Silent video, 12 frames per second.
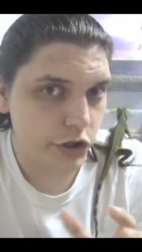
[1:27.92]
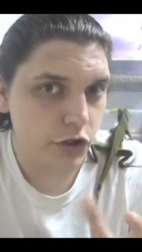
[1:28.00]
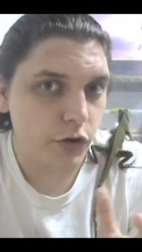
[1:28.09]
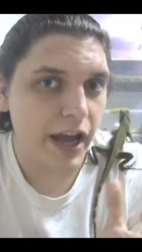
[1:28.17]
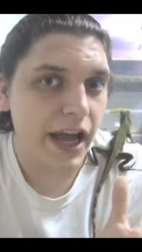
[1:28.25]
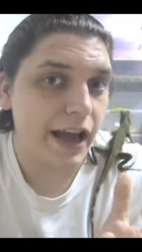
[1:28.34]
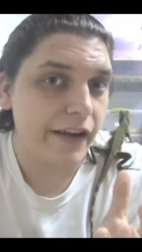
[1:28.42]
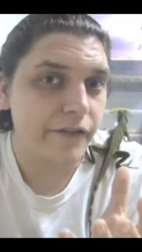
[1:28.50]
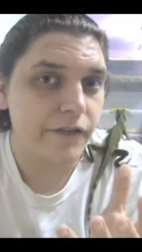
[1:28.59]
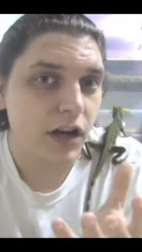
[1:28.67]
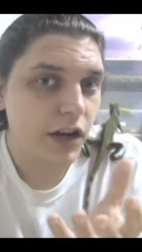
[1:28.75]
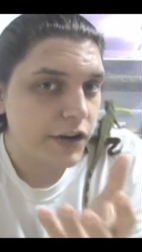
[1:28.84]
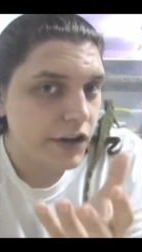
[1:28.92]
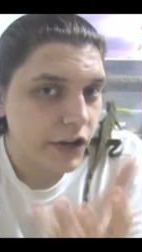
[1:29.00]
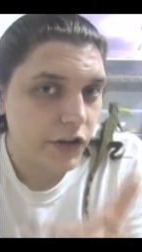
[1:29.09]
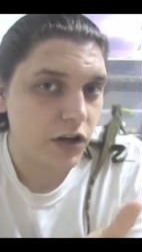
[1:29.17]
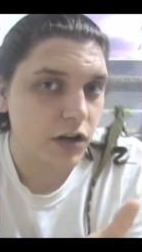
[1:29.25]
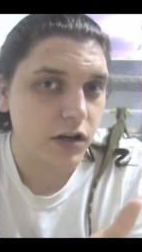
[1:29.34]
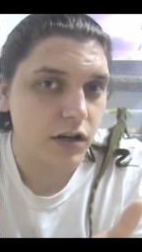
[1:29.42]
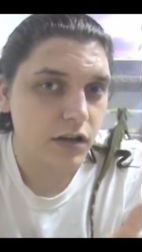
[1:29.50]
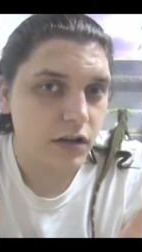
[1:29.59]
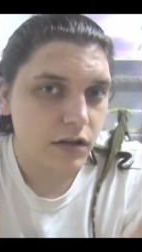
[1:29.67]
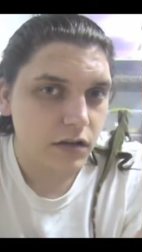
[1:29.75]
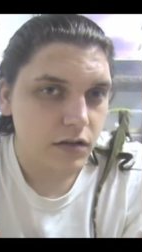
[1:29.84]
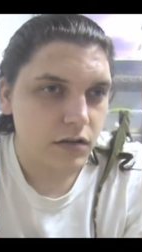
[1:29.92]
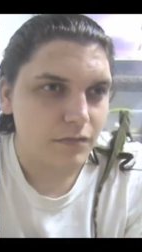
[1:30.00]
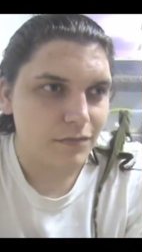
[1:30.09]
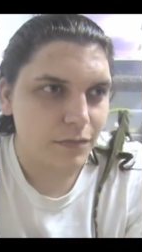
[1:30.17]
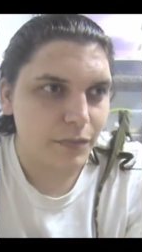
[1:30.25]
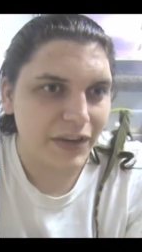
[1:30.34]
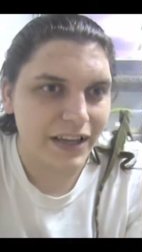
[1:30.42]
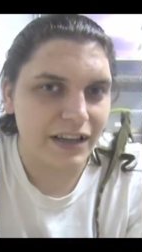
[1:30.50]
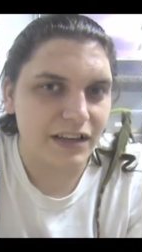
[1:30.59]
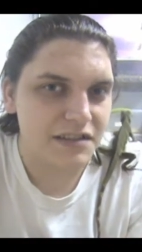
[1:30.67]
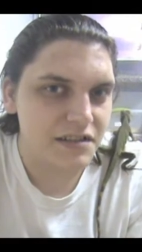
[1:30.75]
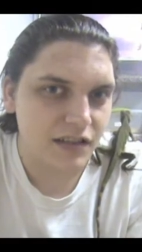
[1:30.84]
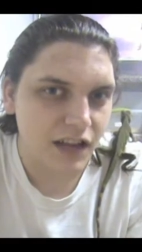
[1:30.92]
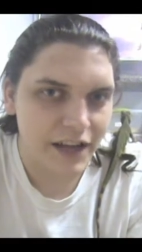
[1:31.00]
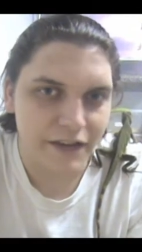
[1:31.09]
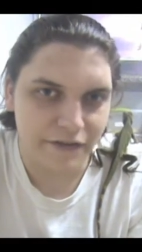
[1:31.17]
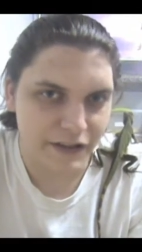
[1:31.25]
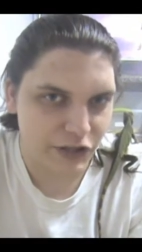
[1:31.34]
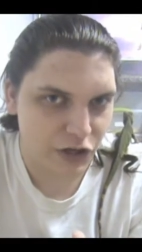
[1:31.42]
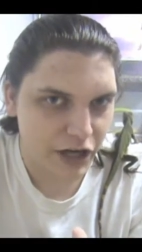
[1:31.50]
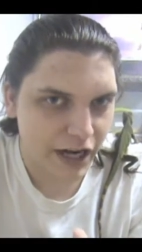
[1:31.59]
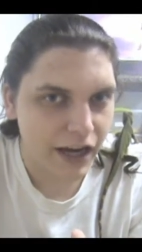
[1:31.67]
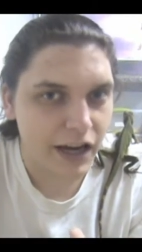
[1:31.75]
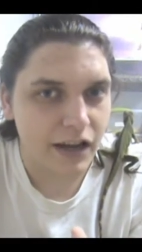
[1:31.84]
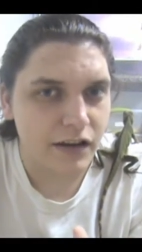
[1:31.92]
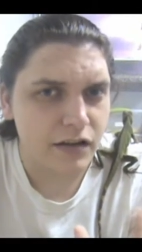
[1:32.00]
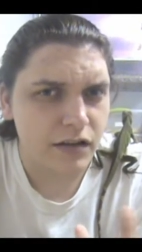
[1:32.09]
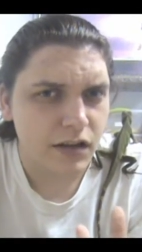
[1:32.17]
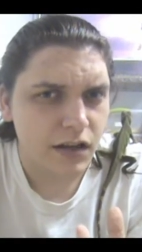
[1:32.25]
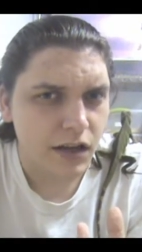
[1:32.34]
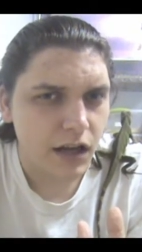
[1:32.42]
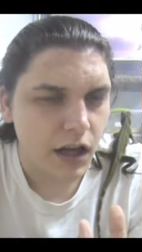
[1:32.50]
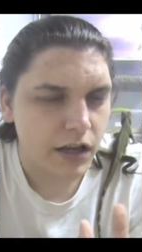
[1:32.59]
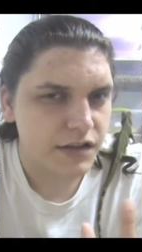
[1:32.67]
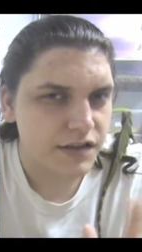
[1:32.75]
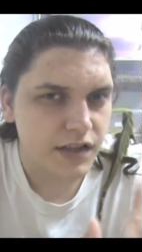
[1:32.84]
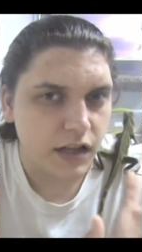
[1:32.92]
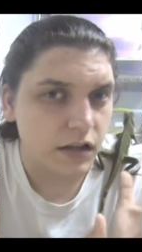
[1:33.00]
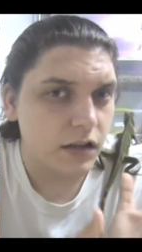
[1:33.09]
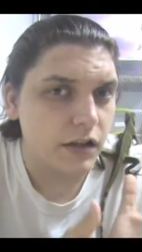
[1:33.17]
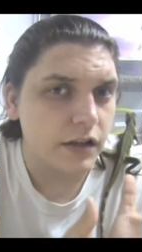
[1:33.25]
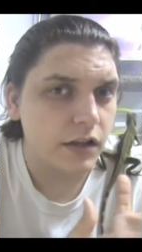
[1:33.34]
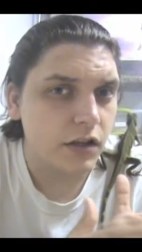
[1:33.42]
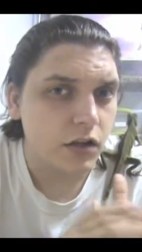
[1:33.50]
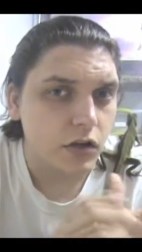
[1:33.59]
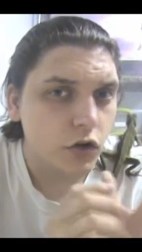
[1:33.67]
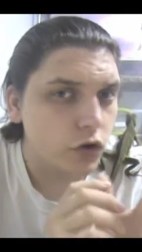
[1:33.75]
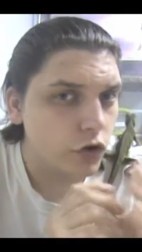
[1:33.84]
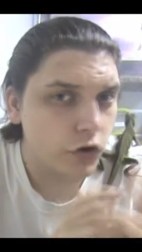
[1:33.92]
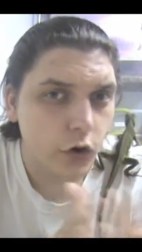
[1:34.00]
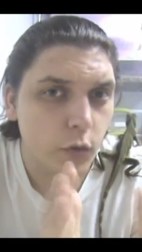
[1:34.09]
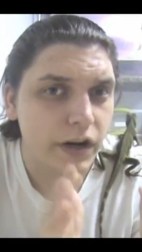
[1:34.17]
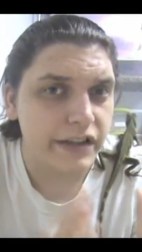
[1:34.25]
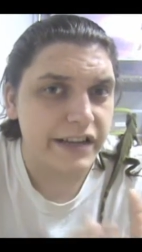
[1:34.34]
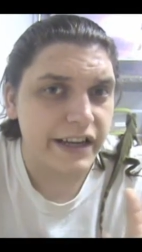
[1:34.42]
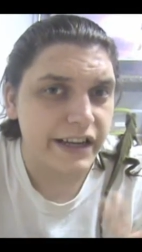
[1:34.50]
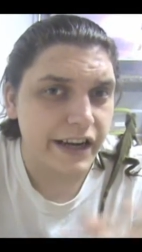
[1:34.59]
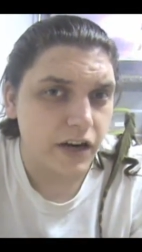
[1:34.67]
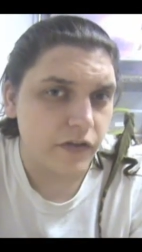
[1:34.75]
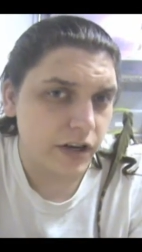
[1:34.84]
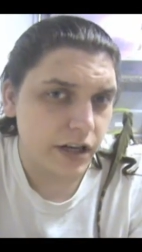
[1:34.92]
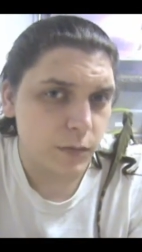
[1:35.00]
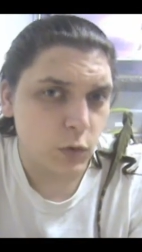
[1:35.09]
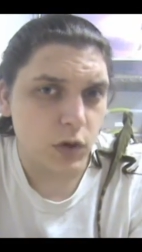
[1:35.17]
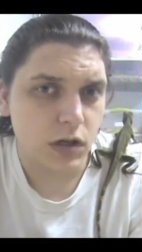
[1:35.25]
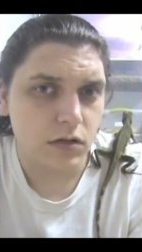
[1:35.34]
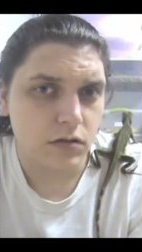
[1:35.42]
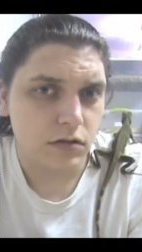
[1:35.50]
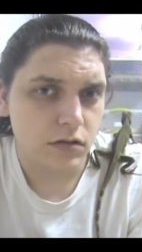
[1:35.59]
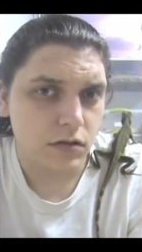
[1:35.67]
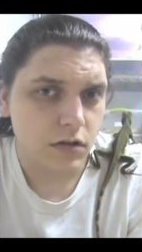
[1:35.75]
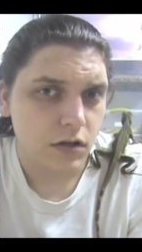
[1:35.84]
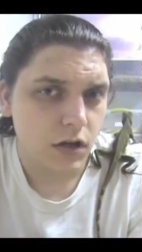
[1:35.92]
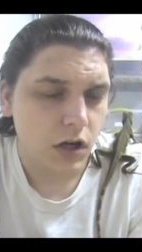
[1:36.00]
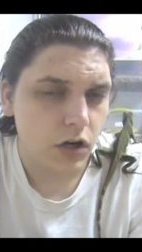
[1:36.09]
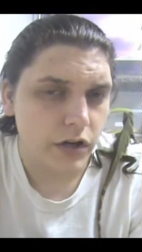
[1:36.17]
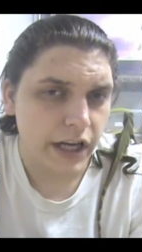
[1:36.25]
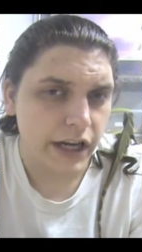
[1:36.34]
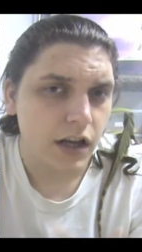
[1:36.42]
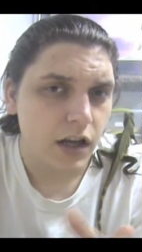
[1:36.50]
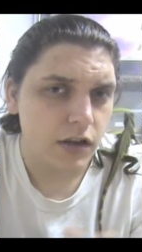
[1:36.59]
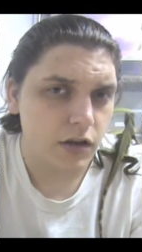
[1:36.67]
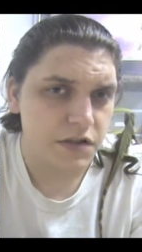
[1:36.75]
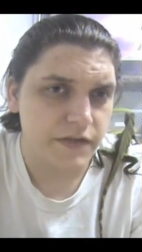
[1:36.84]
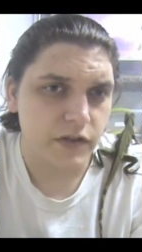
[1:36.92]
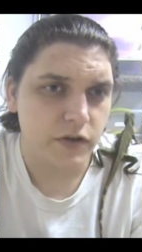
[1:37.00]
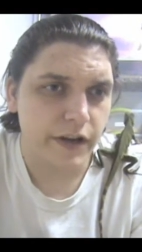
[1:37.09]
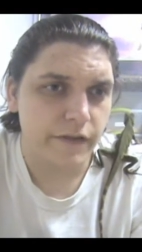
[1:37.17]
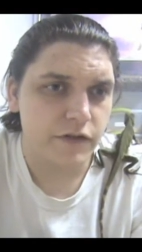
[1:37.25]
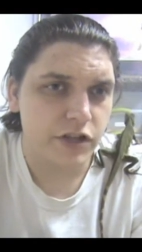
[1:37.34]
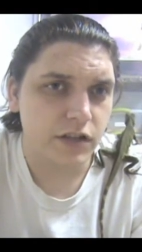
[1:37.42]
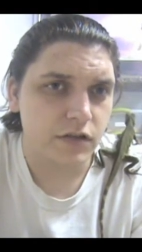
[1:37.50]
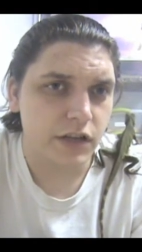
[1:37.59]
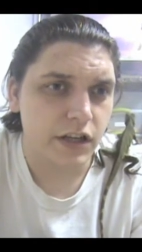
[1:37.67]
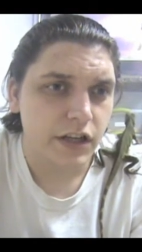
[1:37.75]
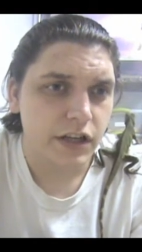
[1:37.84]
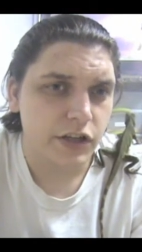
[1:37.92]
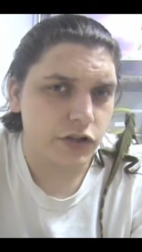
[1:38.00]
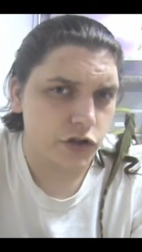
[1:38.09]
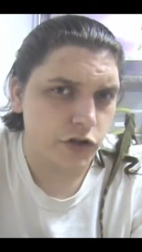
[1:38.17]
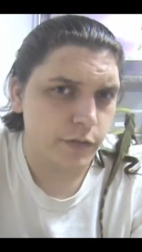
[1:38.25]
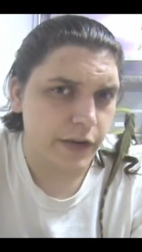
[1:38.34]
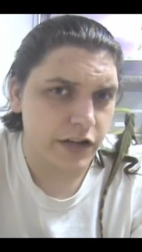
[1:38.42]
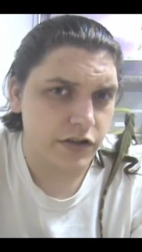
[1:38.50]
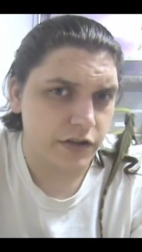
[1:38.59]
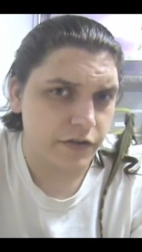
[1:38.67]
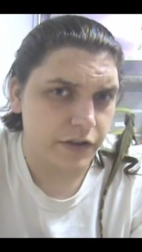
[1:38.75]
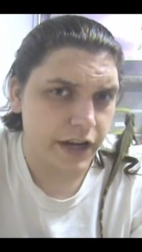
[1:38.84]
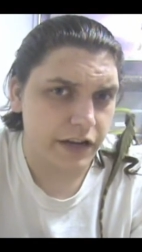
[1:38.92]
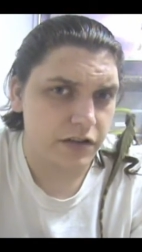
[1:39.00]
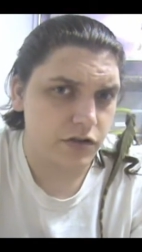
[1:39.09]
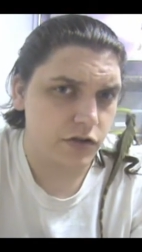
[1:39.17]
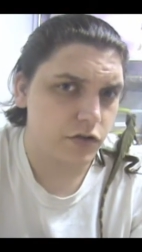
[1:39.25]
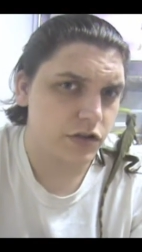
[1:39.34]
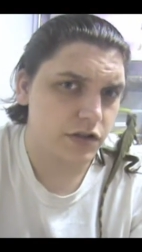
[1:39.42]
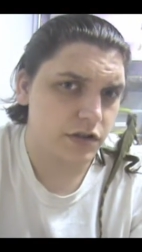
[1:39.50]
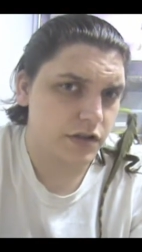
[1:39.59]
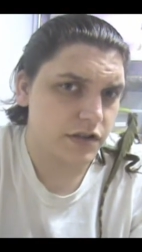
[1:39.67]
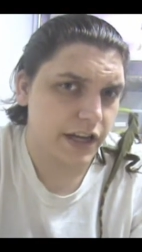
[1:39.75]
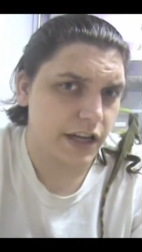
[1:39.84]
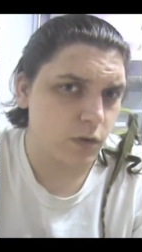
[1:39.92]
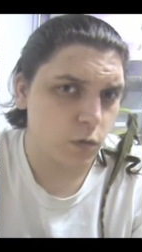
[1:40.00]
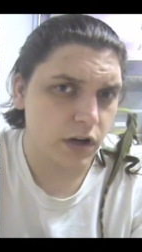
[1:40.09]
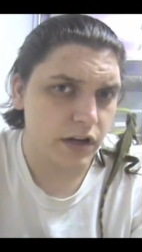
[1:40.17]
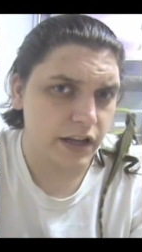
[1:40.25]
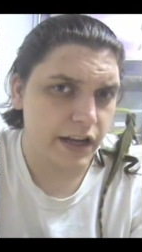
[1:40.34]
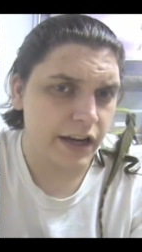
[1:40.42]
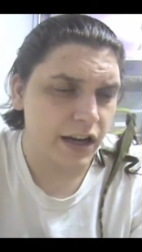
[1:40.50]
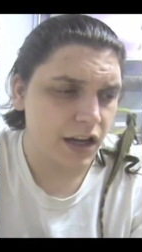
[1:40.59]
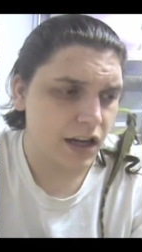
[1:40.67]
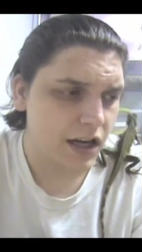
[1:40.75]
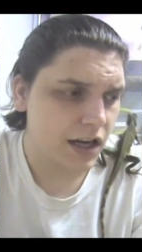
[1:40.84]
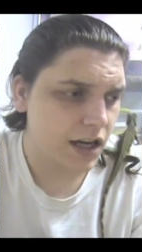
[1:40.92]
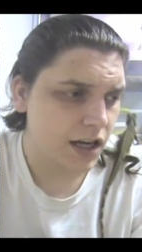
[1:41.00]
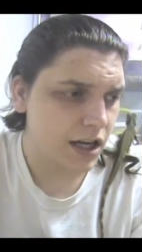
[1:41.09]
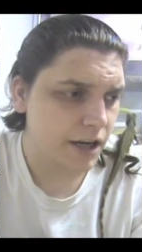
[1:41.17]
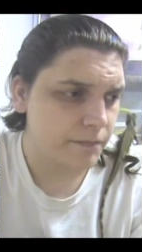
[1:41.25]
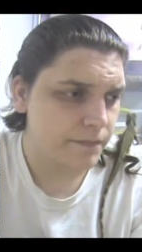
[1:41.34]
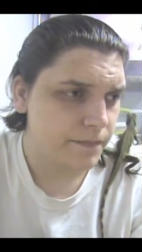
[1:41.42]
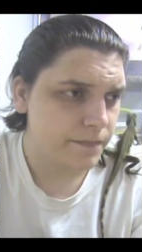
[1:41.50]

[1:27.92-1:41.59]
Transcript: you have another being's life in your hand, and suddenly you don't want to take care of it anymore? Okay, those of you who have children, could you imagine the fact you just saying one day, um,